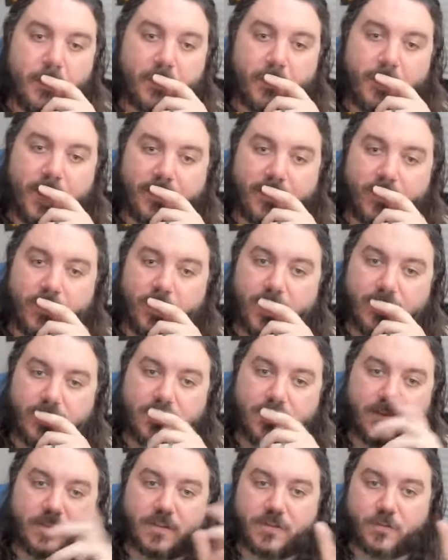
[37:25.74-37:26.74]
By the way,
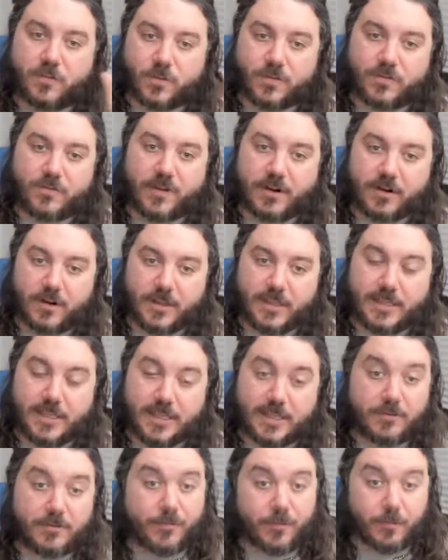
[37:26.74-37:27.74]
this was very
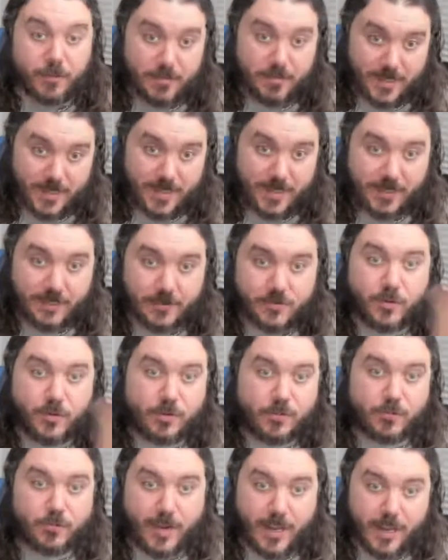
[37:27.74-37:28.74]
key for me to
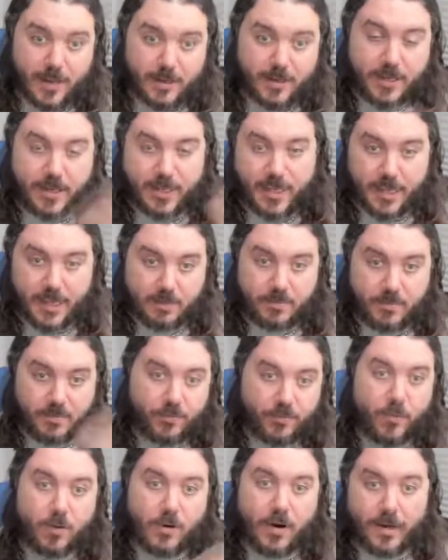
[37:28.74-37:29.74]
have read again
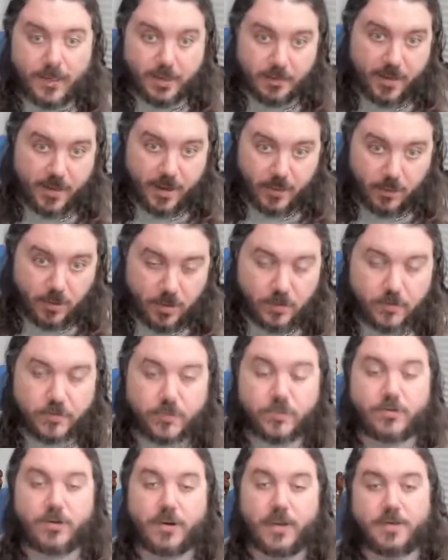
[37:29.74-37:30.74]
before Occupy Wall
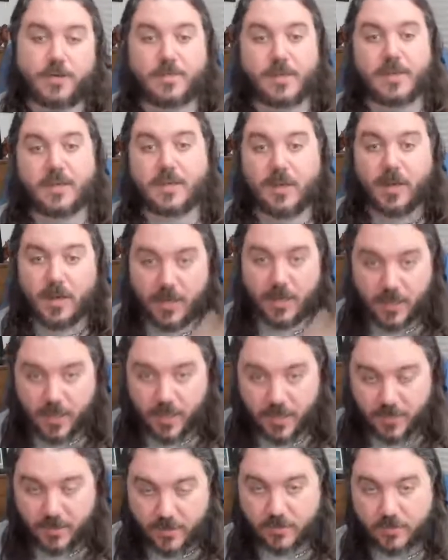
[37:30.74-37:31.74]
Street,
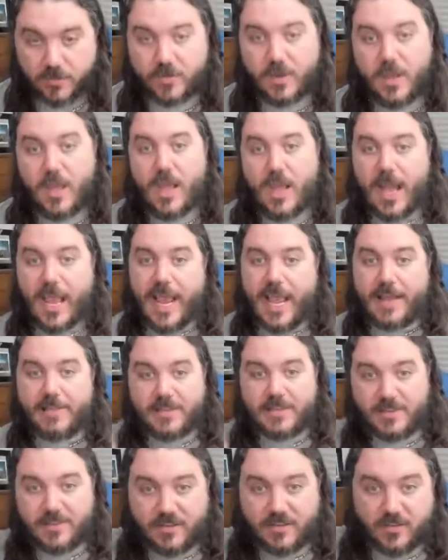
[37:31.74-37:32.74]
because I had
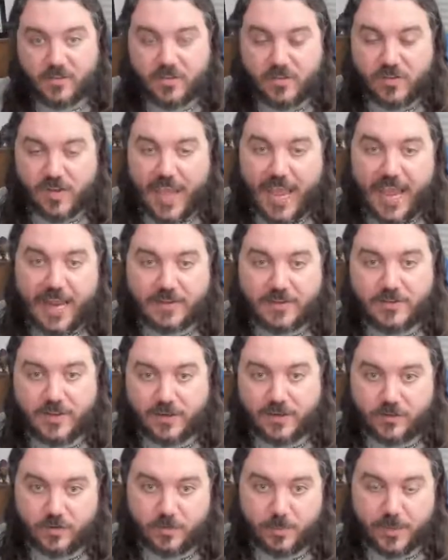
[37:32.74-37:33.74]
this exact
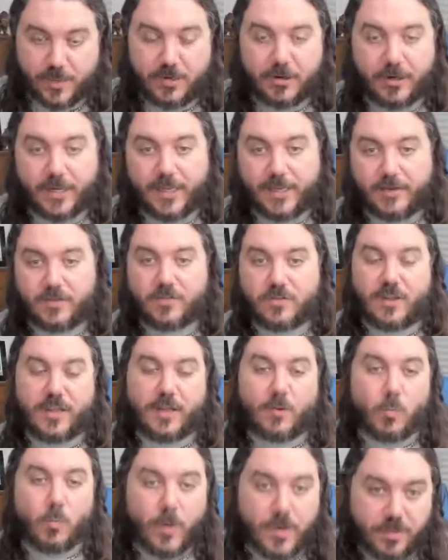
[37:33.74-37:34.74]
experience, like
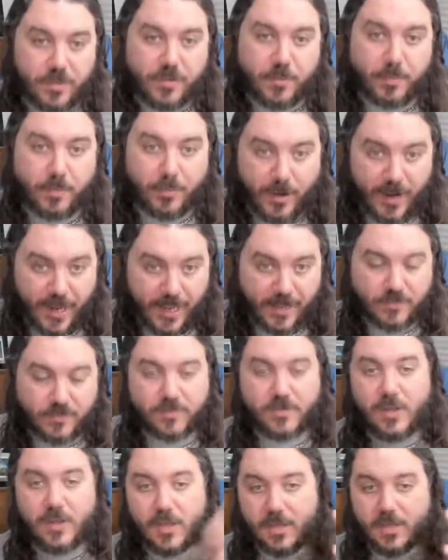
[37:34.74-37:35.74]
with the
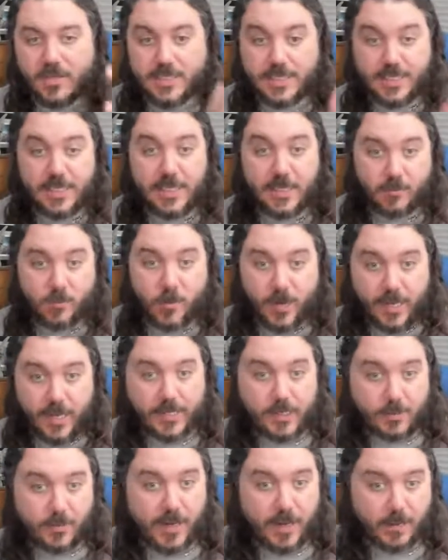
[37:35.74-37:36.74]
press, seeing what
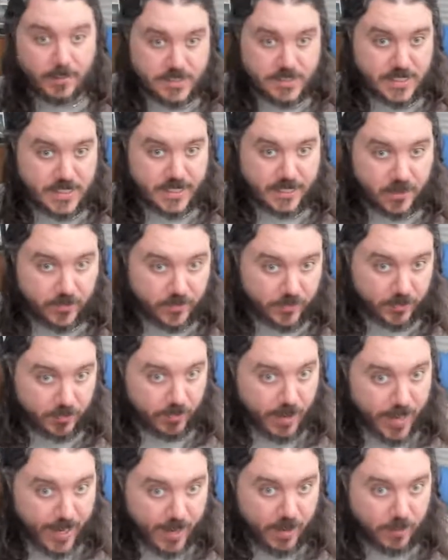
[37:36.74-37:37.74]
Occupy was like on the
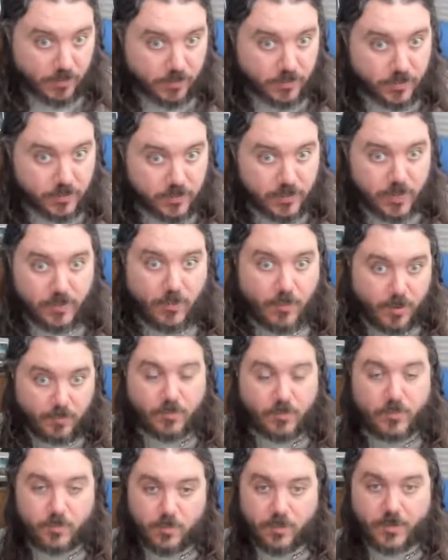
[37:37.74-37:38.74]
ground and what
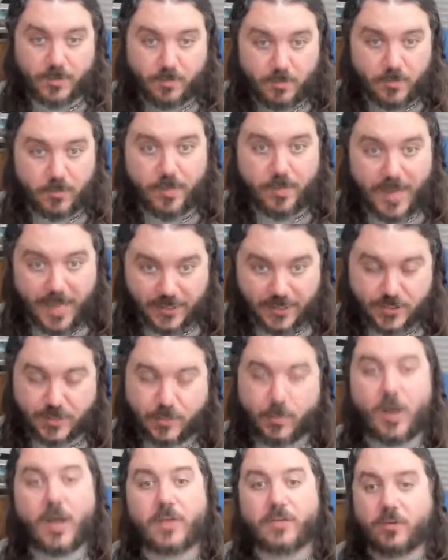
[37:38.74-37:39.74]
the movement actually
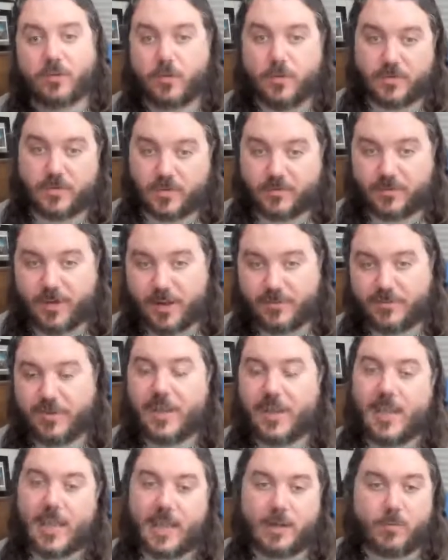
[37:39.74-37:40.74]
was and who was involved
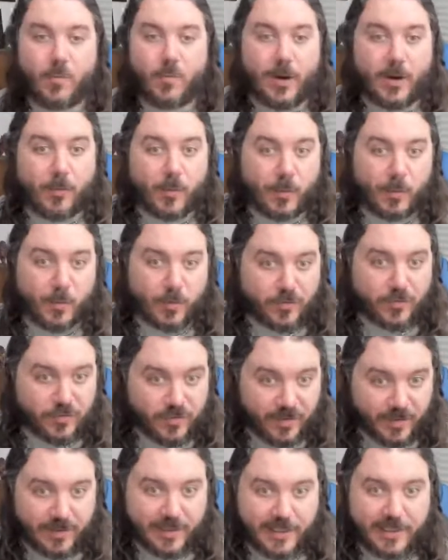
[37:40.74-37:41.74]
and where we were
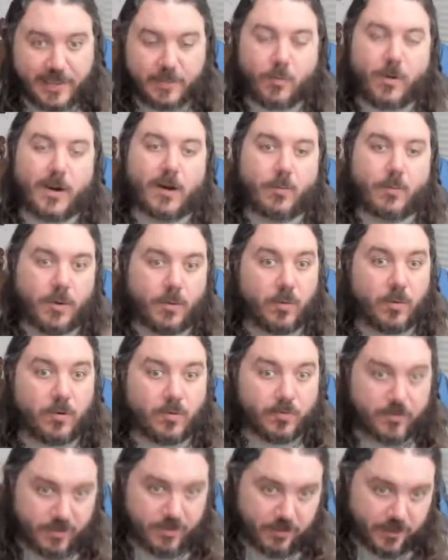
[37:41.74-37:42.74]
silly and where we were
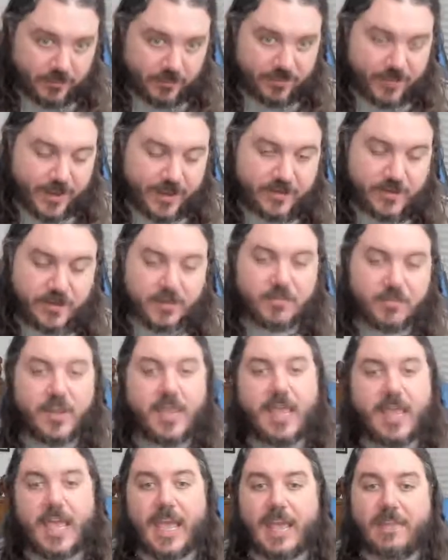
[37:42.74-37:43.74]
very effective,
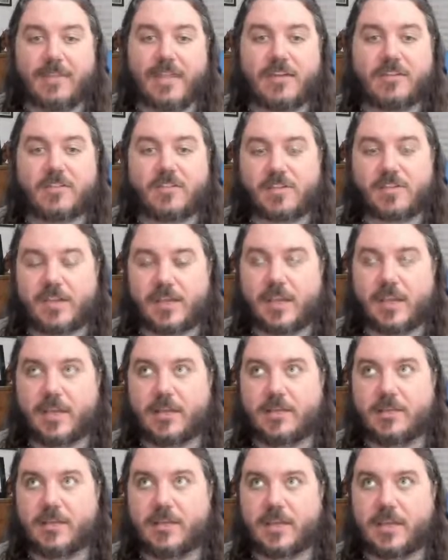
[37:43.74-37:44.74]
and then
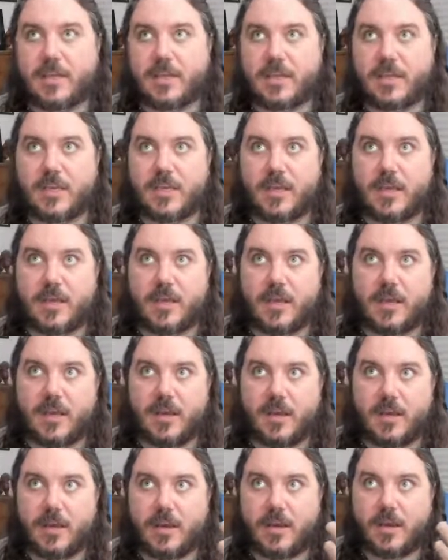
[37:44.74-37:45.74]
seeing the
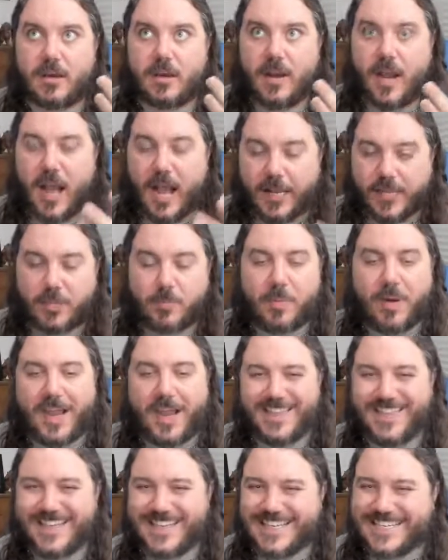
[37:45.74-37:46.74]
Occupy
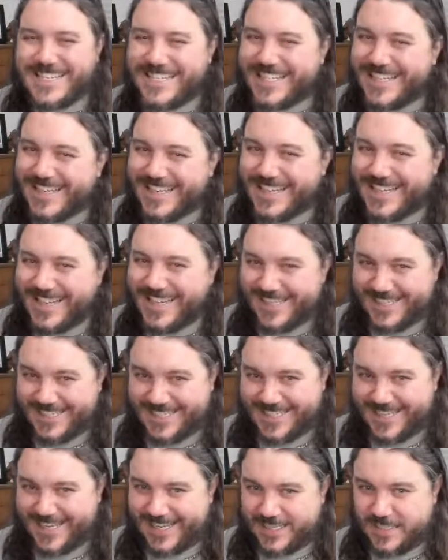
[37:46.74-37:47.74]
that didn't
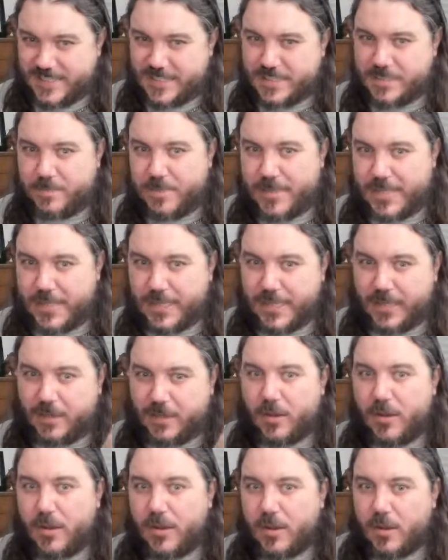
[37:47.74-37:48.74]
exist being
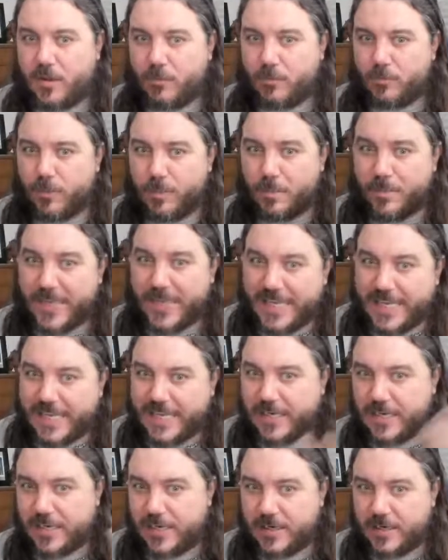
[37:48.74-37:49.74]

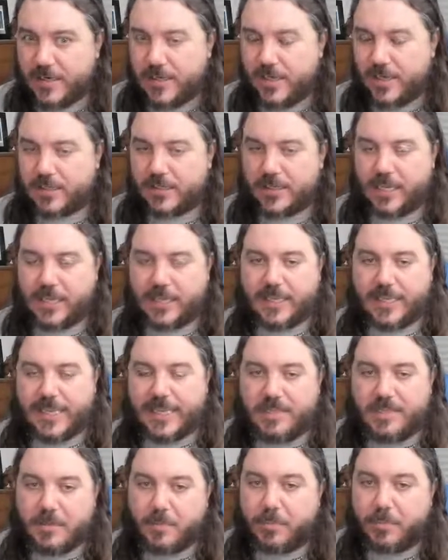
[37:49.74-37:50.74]
repeated like
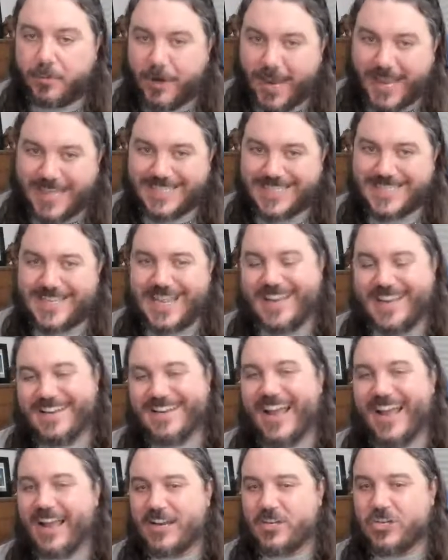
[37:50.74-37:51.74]
in the press, and
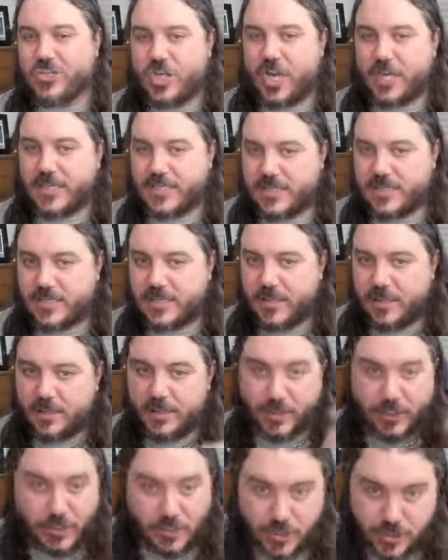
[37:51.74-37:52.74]
not just
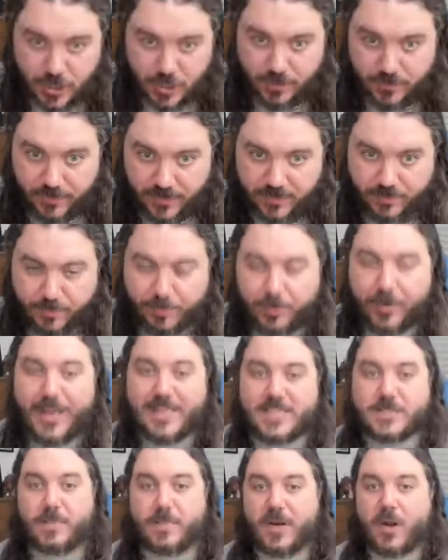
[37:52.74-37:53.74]
the conservative
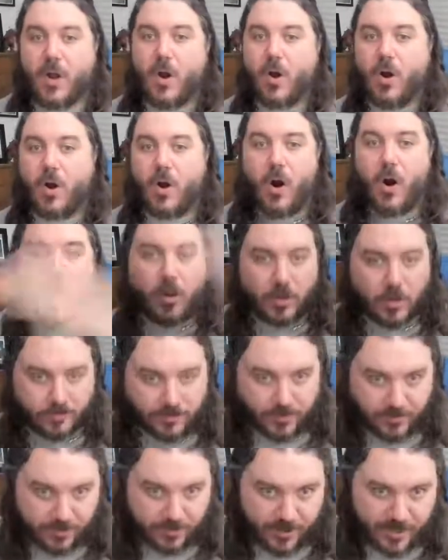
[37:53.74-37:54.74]
press, but all of
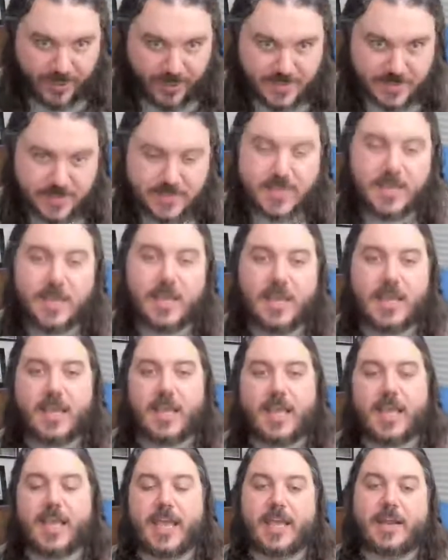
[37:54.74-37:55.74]
the press.
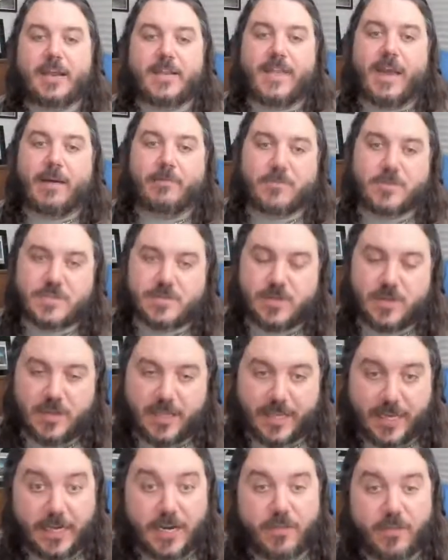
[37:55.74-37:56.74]
And that was
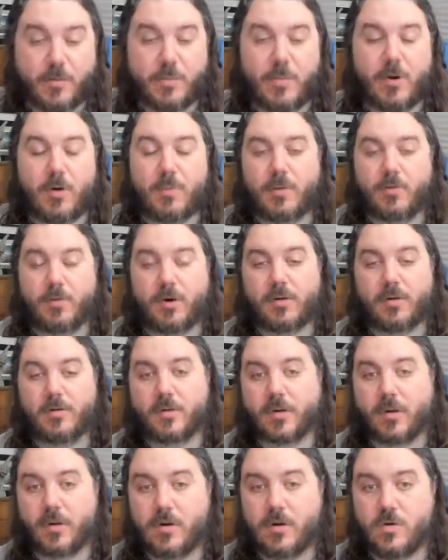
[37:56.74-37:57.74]
like another moment where I was
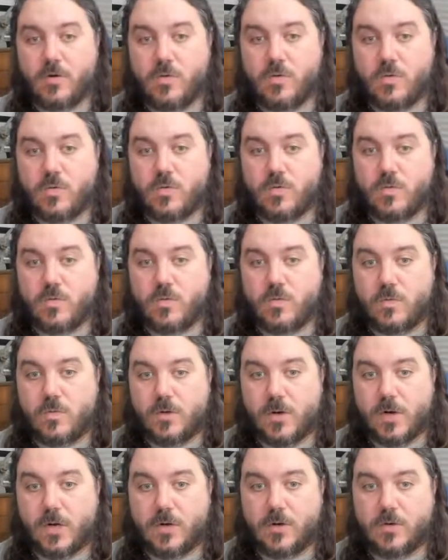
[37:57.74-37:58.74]
like, oh,
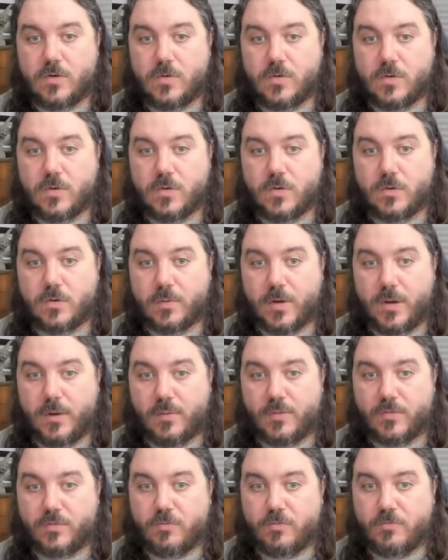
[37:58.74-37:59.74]
Orwell
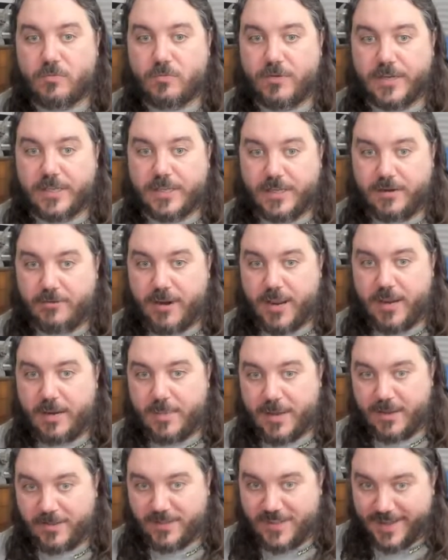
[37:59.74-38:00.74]
was really right
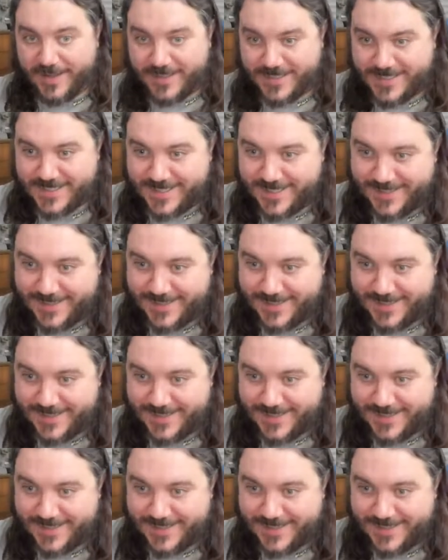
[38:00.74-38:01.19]
about this.